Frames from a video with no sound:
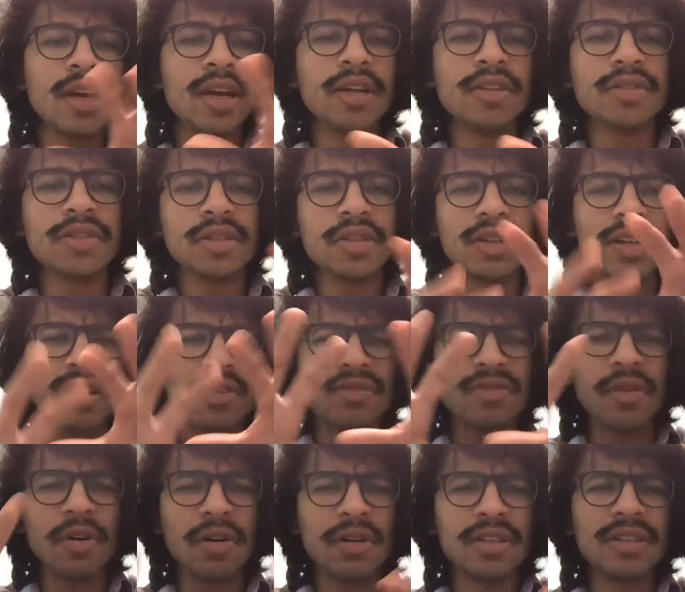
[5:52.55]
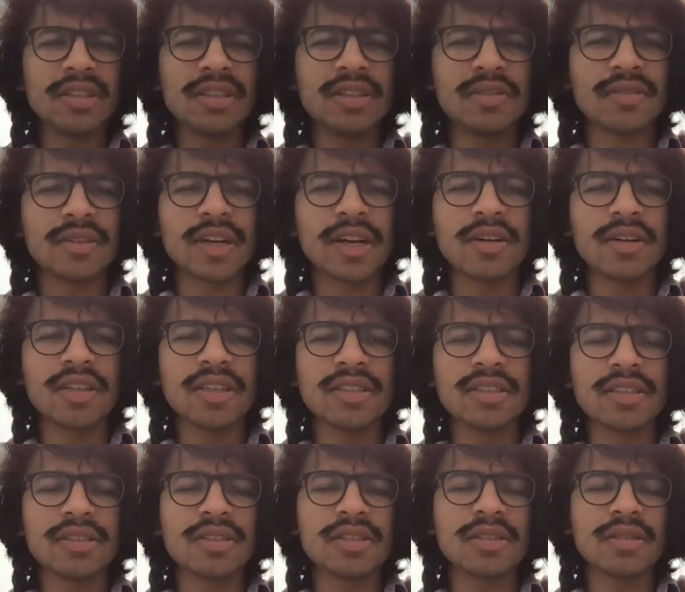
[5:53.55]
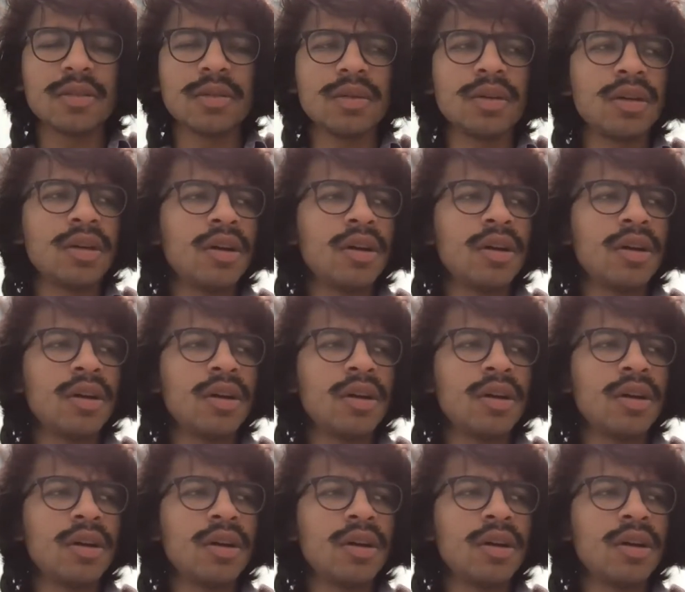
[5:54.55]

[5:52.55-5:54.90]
And so you kind of fall into different areas as to,